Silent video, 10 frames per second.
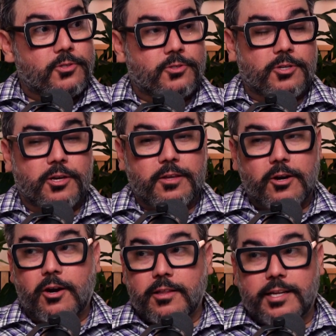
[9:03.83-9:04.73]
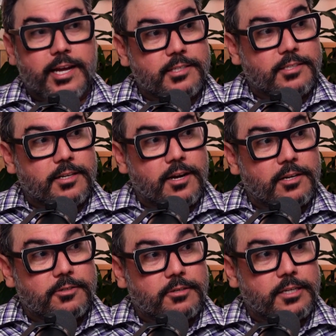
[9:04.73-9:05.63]
to the early
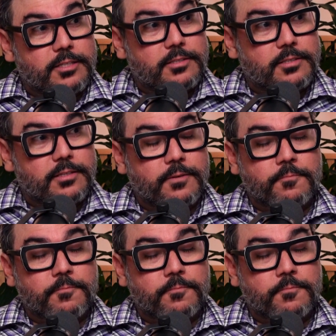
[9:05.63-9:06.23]
1900s,